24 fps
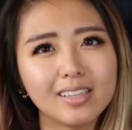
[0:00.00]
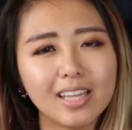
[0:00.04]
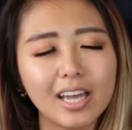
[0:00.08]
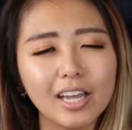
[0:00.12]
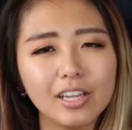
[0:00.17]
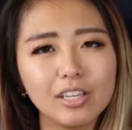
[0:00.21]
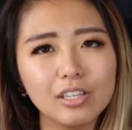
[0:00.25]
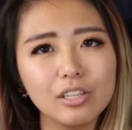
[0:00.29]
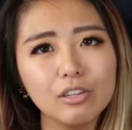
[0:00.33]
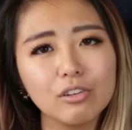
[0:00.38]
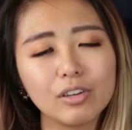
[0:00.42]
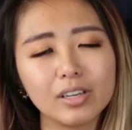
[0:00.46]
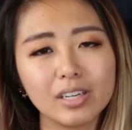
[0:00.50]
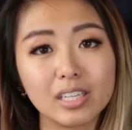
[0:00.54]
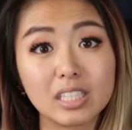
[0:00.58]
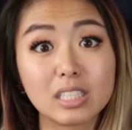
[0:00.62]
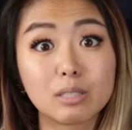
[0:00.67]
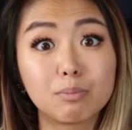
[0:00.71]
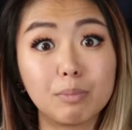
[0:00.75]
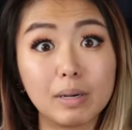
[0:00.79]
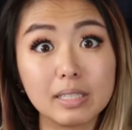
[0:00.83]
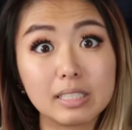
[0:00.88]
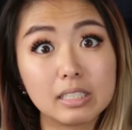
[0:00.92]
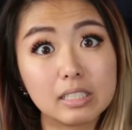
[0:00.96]
that you can
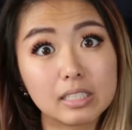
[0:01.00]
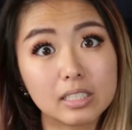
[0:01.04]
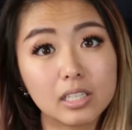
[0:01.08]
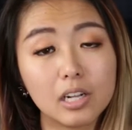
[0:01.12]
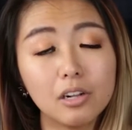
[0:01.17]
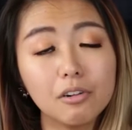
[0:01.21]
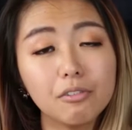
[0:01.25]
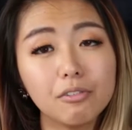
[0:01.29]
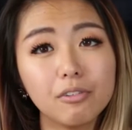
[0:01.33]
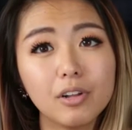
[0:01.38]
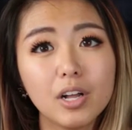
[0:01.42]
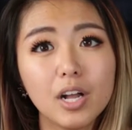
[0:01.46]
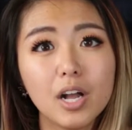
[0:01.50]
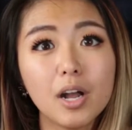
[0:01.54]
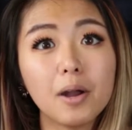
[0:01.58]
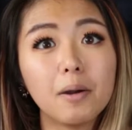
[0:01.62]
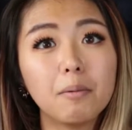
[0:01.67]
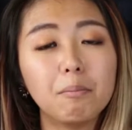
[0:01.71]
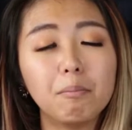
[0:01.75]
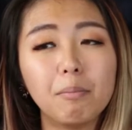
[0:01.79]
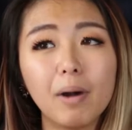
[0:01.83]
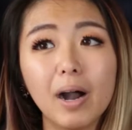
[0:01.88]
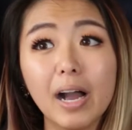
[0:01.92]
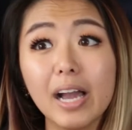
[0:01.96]
express yourself
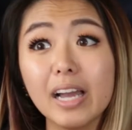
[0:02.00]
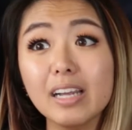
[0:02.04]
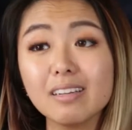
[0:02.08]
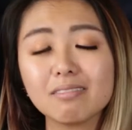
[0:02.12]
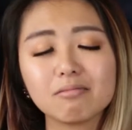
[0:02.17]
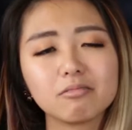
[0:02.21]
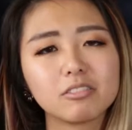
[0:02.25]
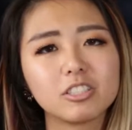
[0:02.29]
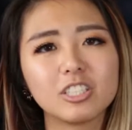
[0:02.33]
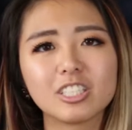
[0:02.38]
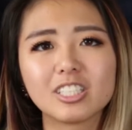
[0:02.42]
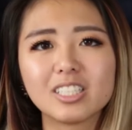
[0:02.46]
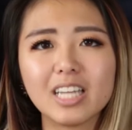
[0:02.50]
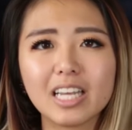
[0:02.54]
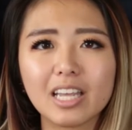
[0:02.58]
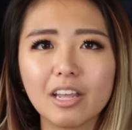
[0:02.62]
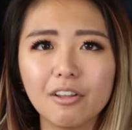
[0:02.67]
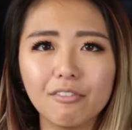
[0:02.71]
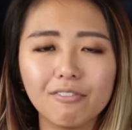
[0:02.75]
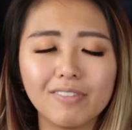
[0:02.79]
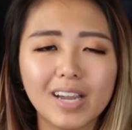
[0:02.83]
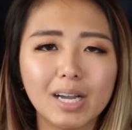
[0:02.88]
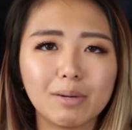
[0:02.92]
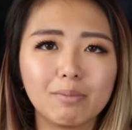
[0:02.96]
by just
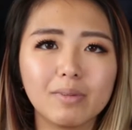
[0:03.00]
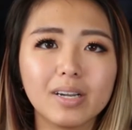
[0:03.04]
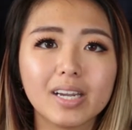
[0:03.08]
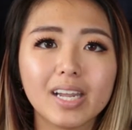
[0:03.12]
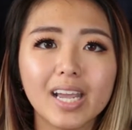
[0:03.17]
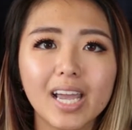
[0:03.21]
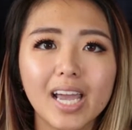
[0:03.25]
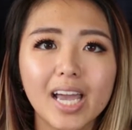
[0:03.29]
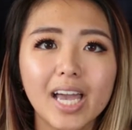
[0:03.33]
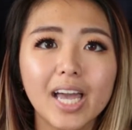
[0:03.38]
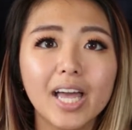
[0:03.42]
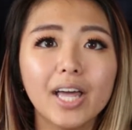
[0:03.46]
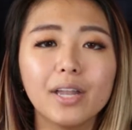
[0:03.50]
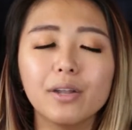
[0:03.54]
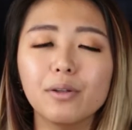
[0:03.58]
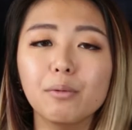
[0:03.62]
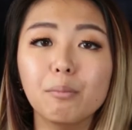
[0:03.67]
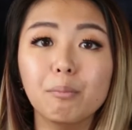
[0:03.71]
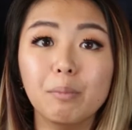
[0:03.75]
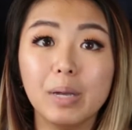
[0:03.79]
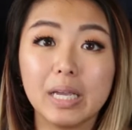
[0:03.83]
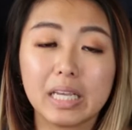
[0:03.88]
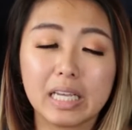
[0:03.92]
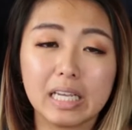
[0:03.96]
taking fabric and
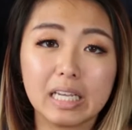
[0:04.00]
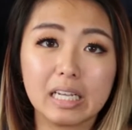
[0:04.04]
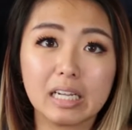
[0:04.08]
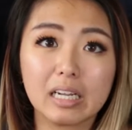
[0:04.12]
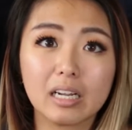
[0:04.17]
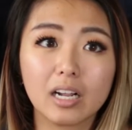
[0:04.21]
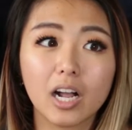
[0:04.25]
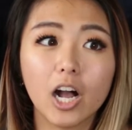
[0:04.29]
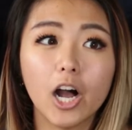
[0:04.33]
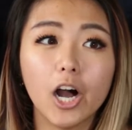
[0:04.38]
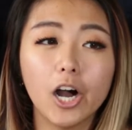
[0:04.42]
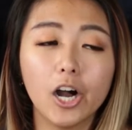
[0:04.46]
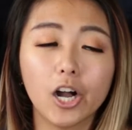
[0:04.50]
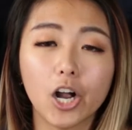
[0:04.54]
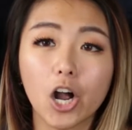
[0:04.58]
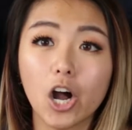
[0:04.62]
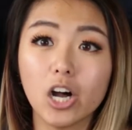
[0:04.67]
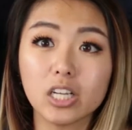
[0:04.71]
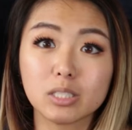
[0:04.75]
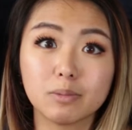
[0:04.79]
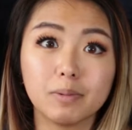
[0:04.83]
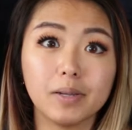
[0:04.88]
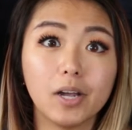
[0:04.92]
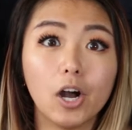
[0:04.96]
making a
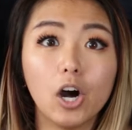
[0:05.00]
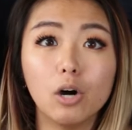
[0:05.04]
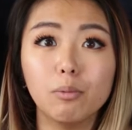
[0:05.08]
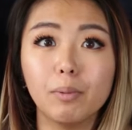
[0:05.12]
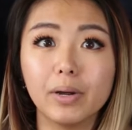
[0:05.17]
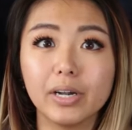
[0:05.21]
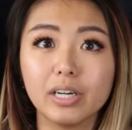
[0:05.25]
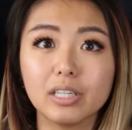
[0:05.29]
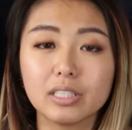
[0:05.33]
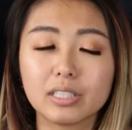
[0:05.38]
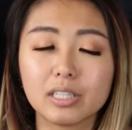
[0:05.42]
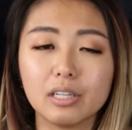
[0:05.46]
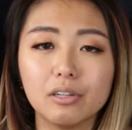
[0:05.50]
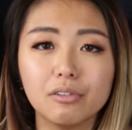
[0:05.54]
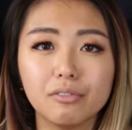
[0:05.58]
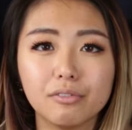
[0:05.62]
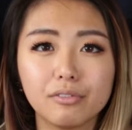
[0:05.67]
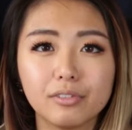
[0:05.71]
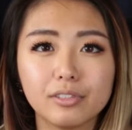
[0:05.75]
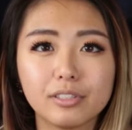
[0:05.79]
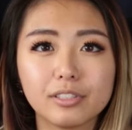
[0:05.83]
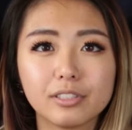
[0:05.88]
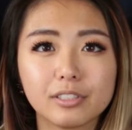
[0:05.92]
cosplay all by yourself.